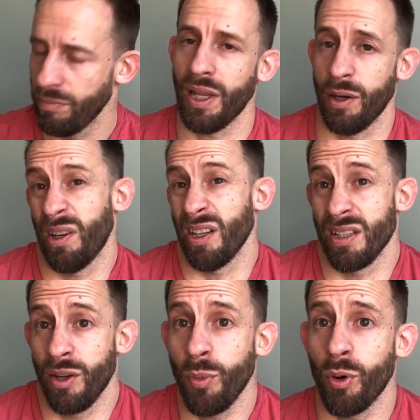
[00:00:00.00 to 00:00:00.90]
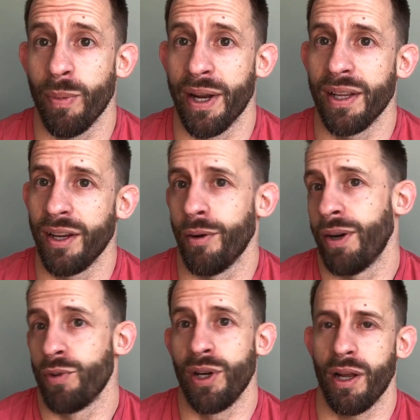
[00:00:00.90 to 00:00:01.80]
I'd like to know more about it. You
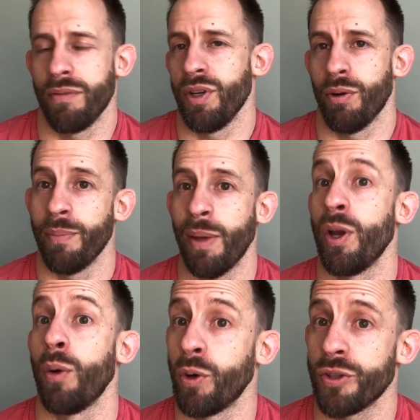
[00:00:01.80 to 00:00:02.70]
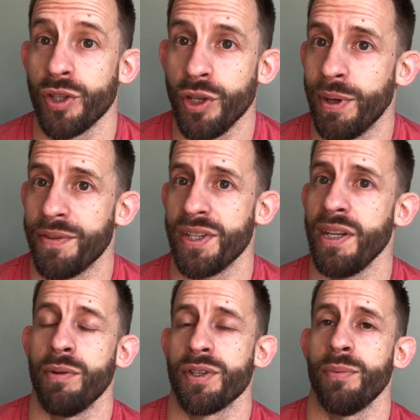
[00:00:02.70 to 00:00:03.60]
know, maybe I watched the
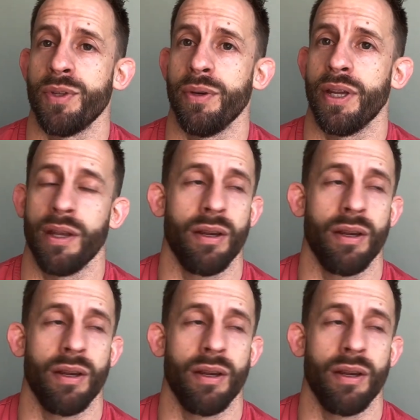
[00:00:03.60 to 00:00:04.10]
UFC as I'm doing it.